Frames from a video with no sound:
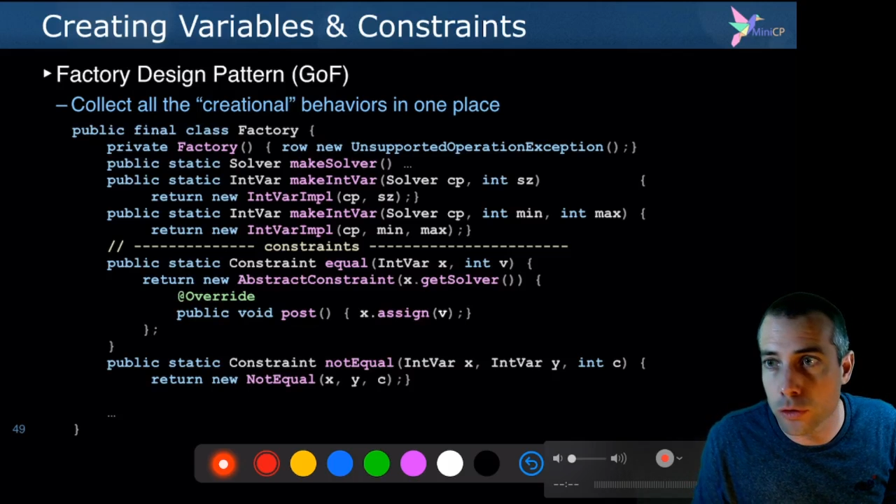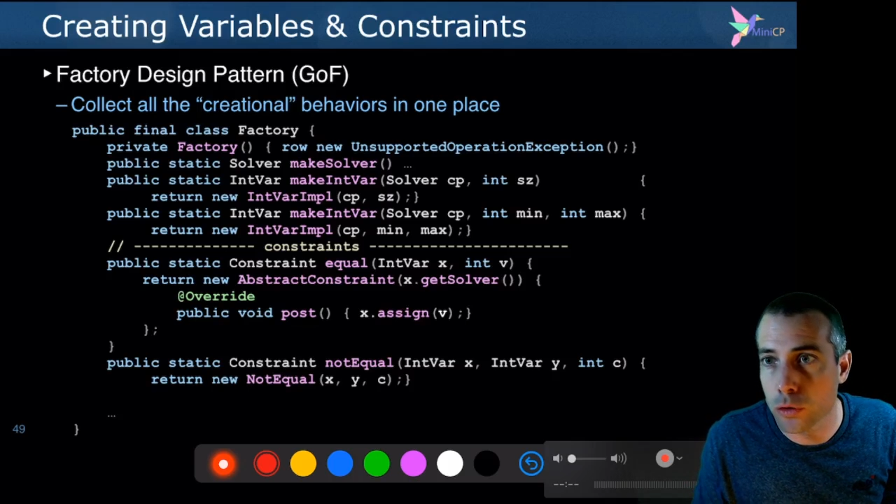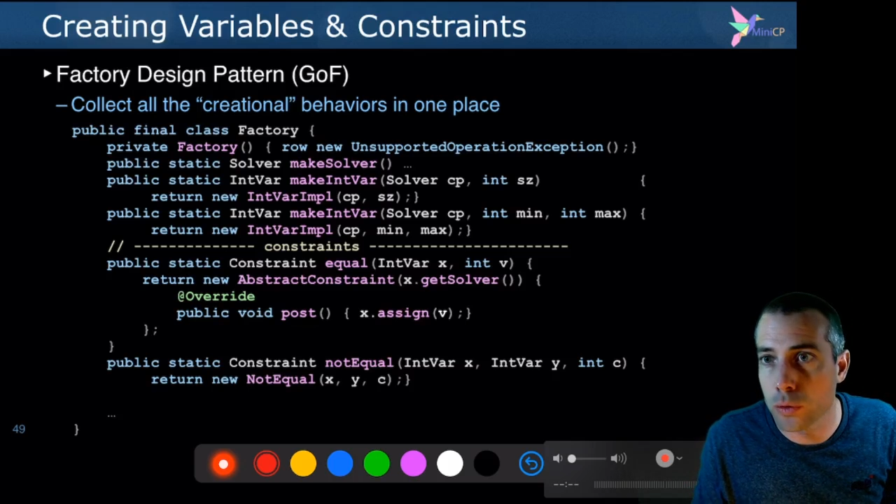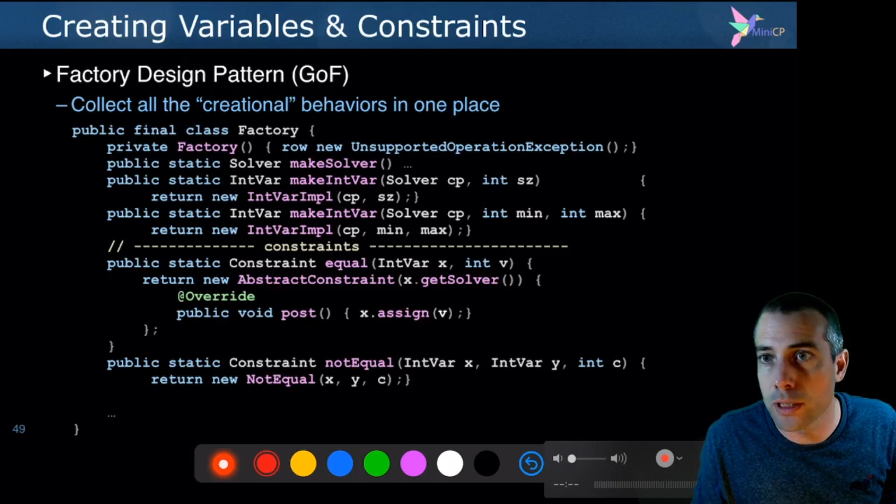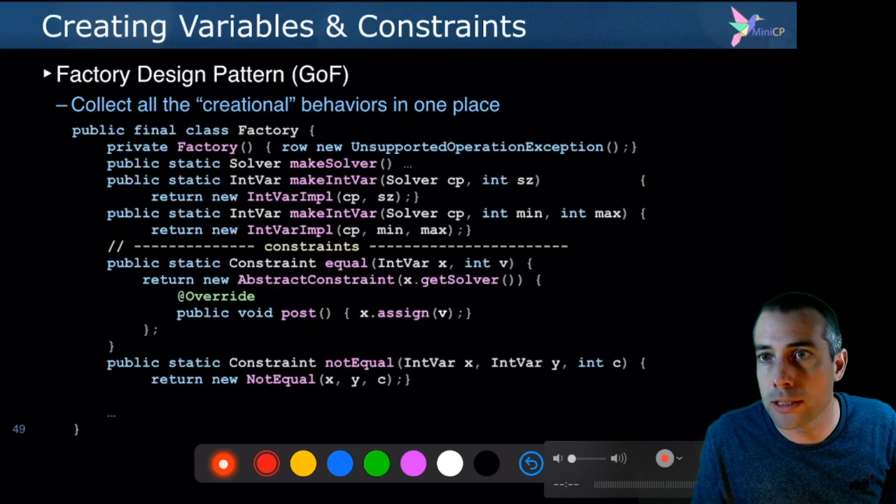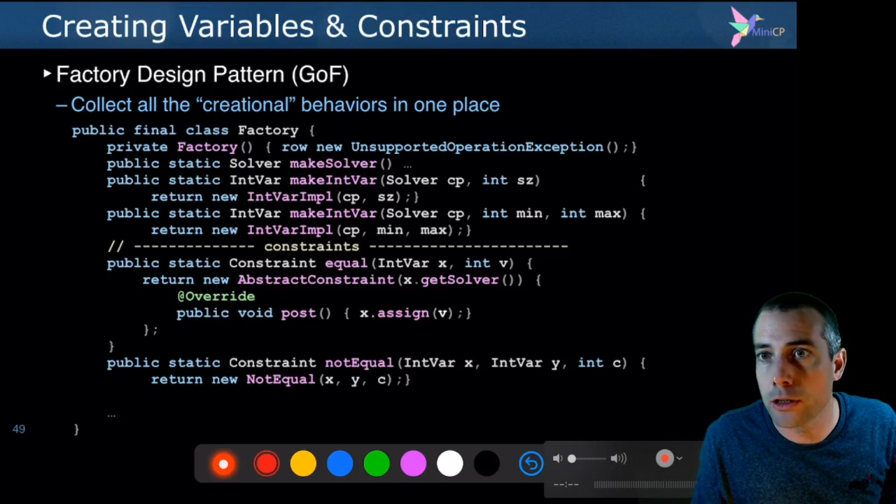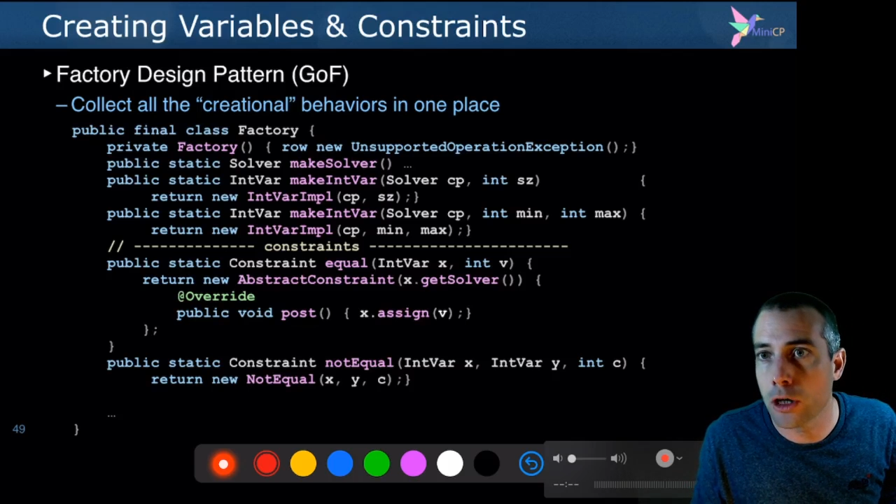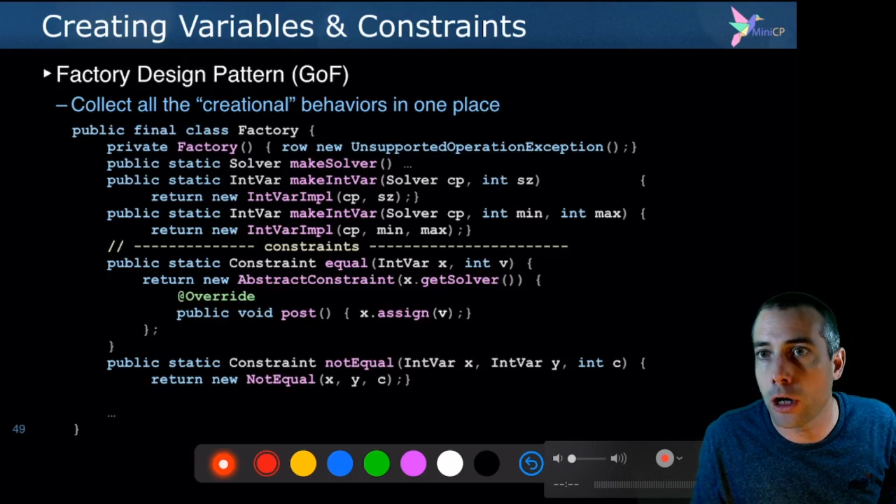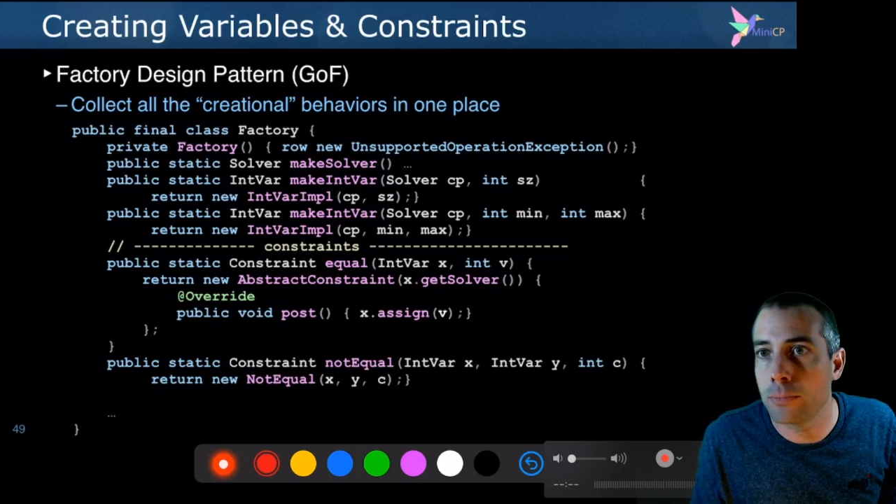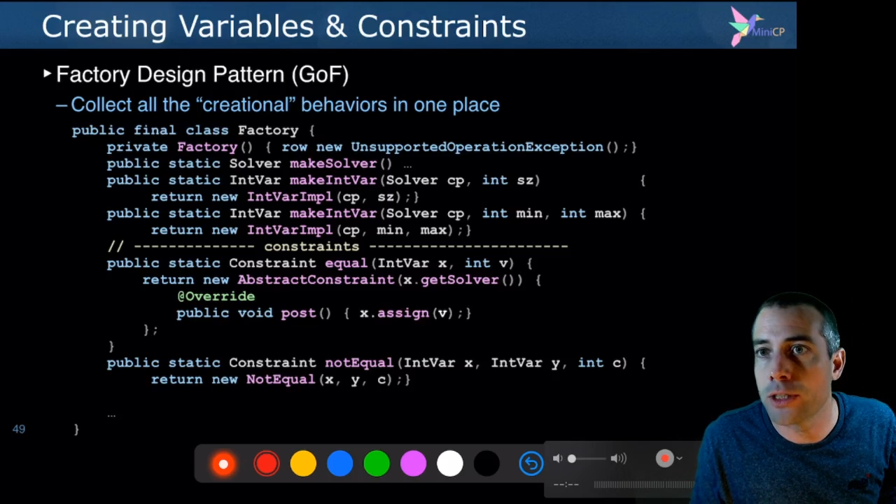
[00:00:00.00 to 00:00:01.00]
to create the
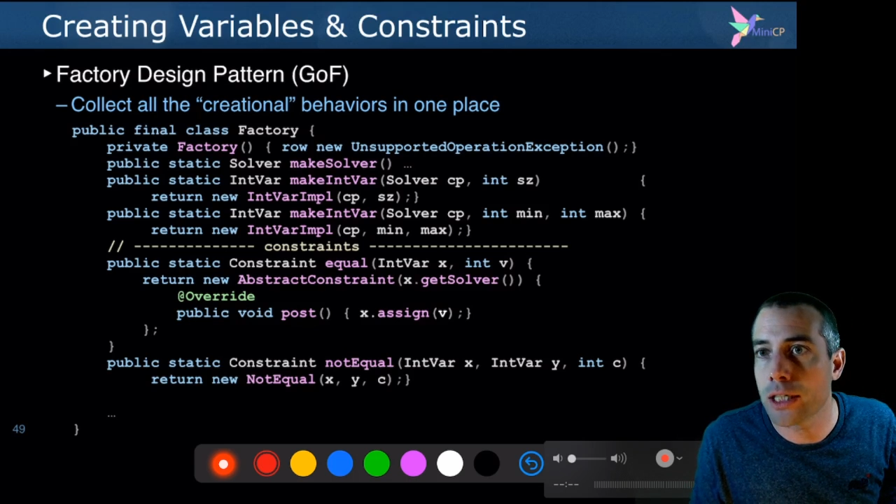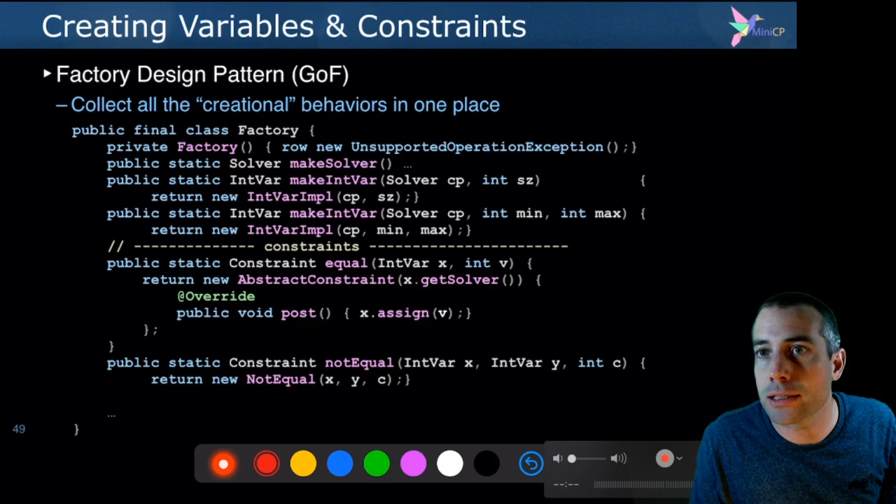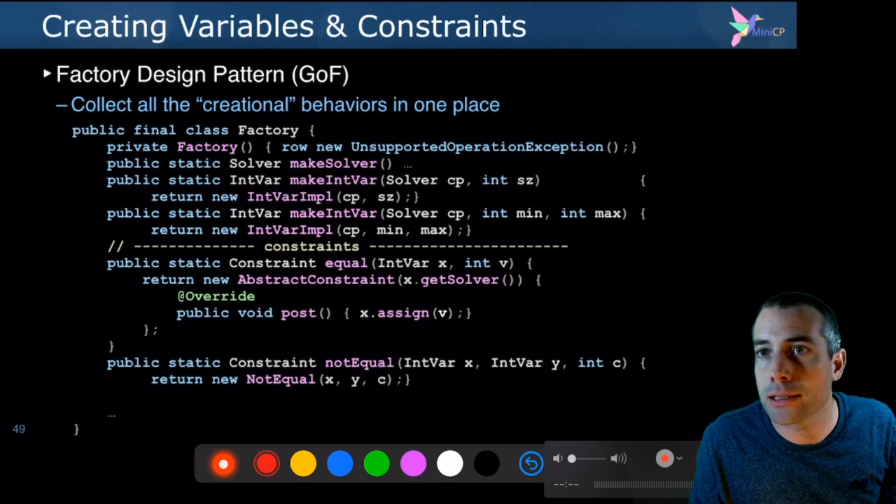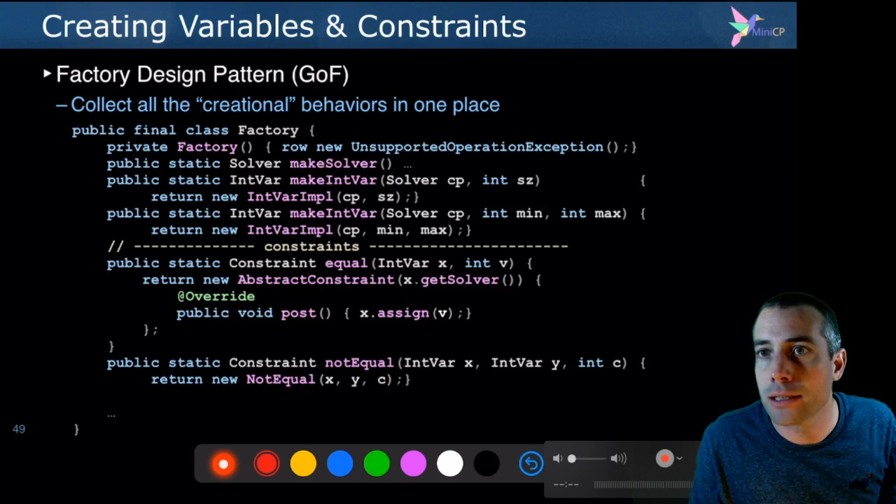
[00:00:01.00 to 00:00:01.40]
objects.